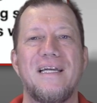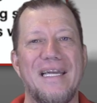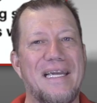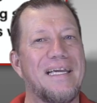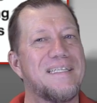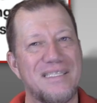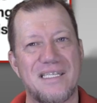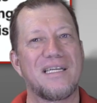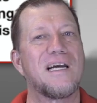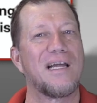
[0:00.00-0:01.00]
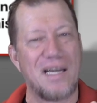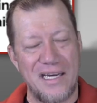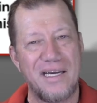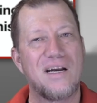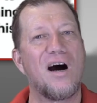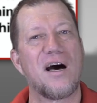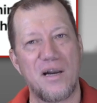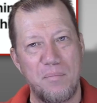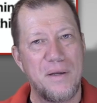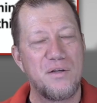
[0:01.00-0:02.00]
I get caught
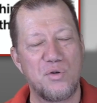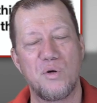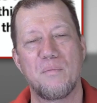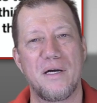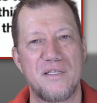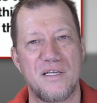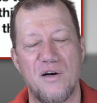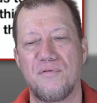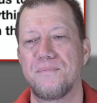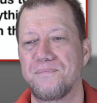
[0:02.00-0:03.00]
up into it myself.